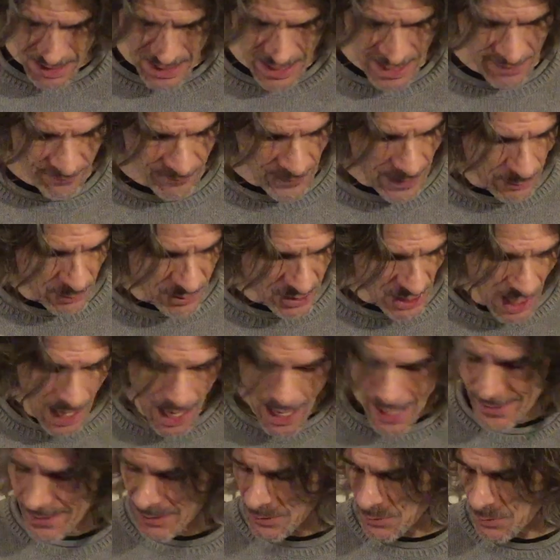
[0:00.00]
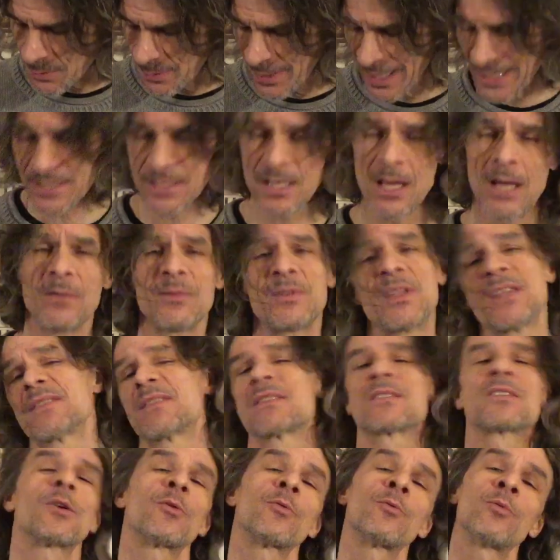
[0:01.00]
if I was honest with myself, this
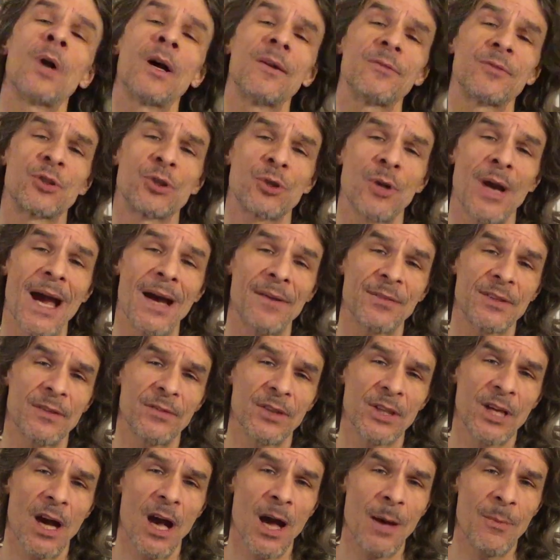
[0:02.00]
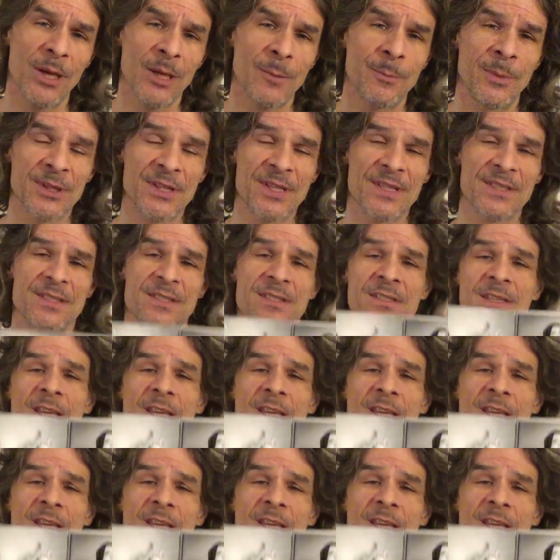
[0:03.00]
is a rough draft of a comic, but this is